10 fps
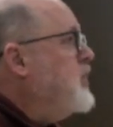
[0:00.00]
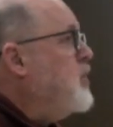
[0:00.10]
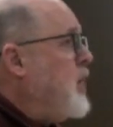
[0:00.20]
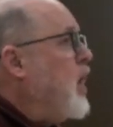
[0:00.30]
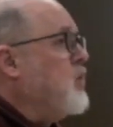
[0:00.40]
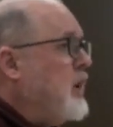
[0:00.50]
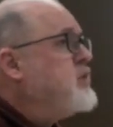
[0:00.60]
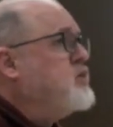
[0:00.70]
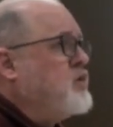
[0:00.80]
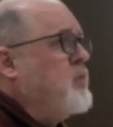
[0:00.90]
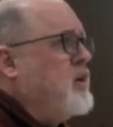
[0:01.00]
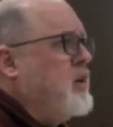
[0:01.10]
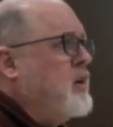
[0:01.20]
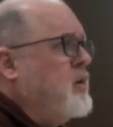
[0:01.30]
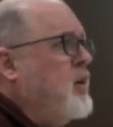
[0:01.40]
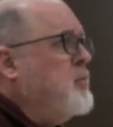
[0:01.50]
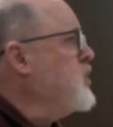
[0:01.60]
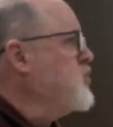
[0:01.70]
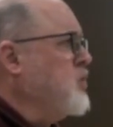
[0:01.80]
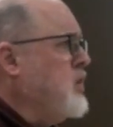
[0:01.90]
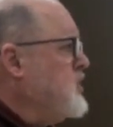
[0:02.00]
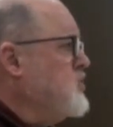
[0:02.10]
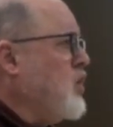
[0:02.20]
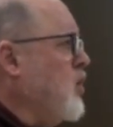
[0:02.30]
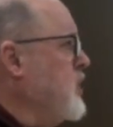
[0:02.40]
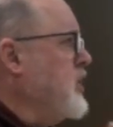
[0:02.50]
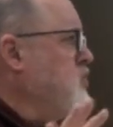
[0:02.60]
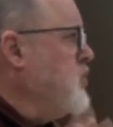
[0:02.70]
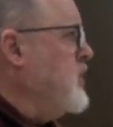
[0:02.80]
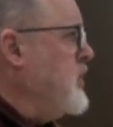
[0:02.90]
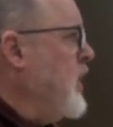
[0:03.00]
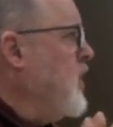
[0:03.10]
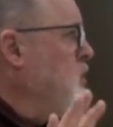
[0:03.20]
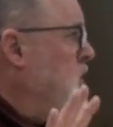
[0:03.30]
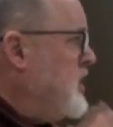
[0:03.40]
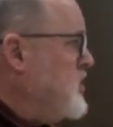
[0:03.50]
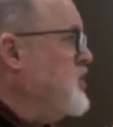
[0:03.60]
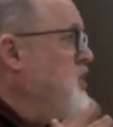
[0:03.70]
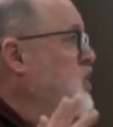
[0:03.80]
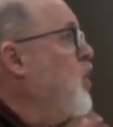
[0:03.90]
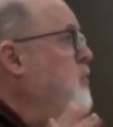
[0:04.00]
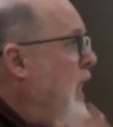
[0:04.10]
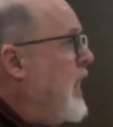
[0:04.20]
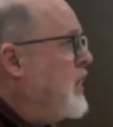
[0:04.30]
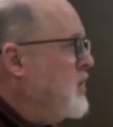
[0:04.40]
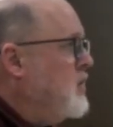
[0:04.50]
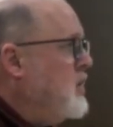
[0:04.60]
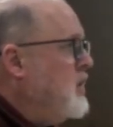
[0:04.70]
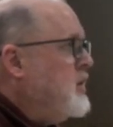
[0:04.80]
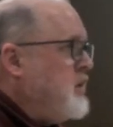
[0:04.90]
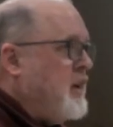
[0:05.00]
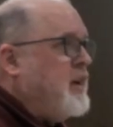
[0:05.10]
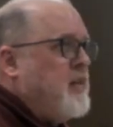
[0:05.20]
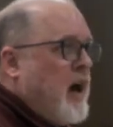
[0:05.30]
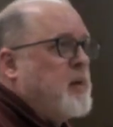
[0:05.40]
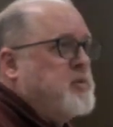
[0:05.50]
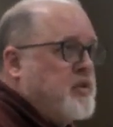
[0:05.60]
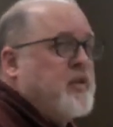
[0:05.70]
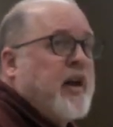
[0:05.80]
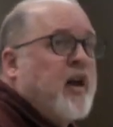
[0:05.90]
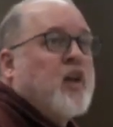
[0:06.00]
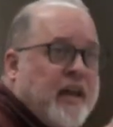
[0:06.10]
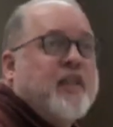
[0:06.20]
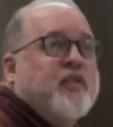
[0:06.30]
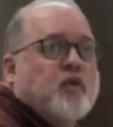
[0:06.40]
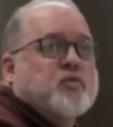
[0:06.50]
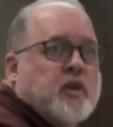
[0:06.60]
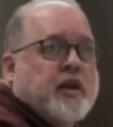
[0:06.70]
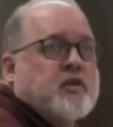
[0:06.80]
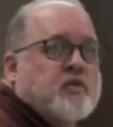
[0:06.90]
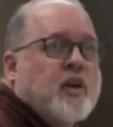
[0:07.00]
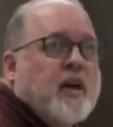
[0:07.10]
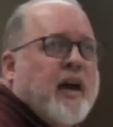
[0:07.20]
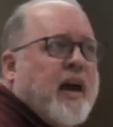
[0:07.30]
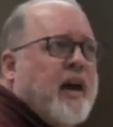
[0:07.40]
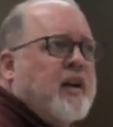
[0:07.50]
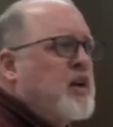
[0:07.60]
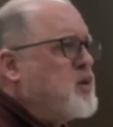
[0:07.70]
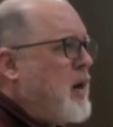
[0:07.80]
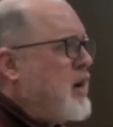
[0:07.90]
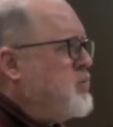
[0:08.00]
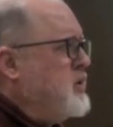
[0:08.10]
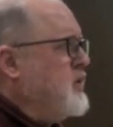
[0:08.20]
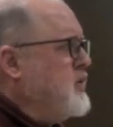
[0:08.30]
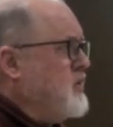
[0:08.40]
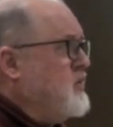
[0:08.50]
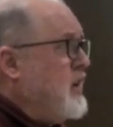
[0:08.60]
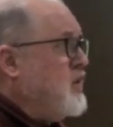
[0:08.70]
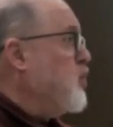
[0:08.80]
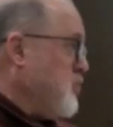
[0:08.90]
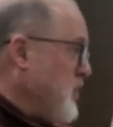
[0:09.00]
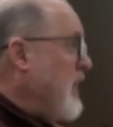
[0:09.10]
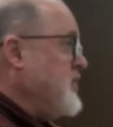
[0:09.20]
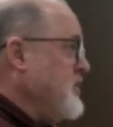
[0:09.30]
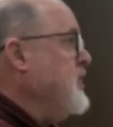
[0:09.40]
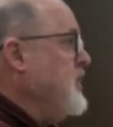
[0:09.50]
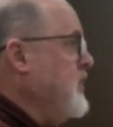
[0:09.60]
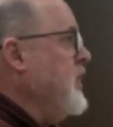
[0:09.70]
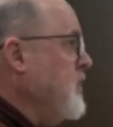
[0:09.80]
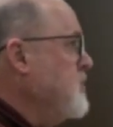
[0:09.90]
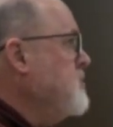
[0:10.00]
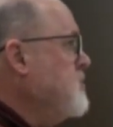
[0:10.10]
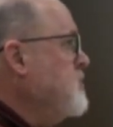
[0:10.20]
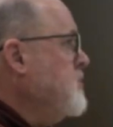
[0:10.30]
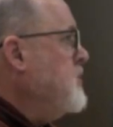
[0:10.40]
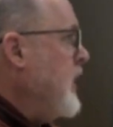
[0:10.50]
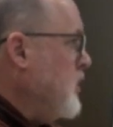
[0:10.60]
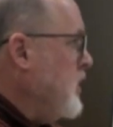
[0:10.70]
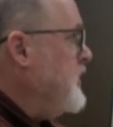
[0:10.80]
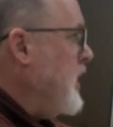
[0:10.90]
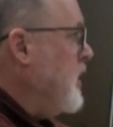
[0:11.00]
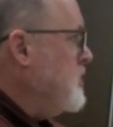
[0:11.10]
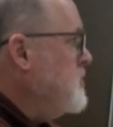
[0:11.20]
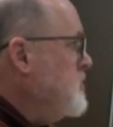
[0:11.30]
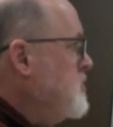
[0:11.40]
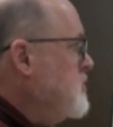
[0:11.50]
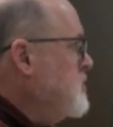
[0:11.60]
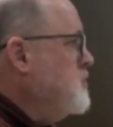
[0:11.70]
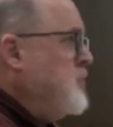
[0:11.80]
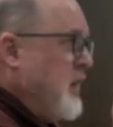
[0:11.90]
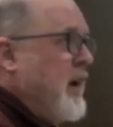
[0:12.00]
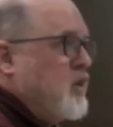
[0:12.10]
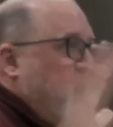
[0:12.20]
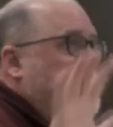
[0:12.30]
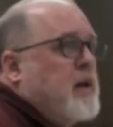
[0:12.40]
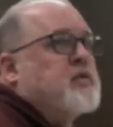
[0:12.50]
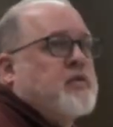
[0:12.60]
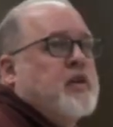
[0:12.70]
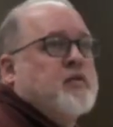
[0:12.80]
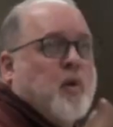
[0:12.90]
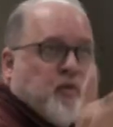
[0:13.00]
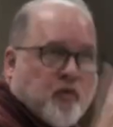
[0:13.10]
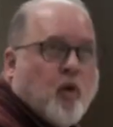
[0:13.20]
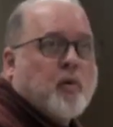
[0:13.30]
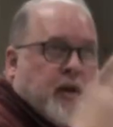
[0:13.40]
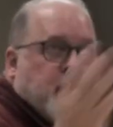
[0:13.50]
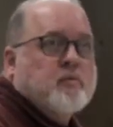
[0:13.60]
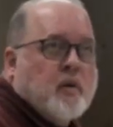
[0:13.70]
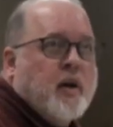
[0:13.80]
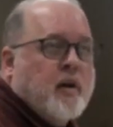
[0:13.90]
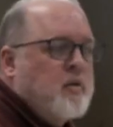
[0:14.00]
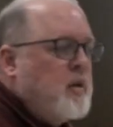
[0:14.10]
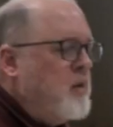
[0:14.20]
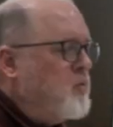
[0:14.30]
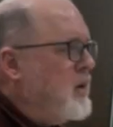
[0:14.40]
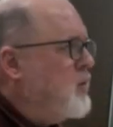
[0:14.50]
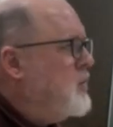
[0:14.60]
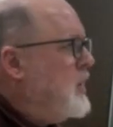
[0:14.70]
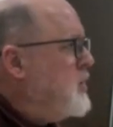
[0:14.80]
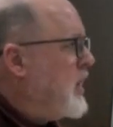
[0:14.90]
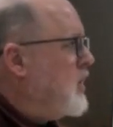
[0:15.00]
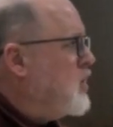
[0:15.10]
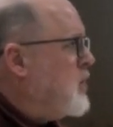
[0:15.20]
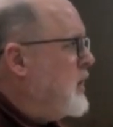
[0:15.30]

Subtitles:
that bear relations to one another, but those relations are wholly extrinsic. They are relations that don't matter to any of the objects that they are in those relations. And another way I'd put this is to say there are processes there. Hegel lays out mechanical processes, both formal and real mechanical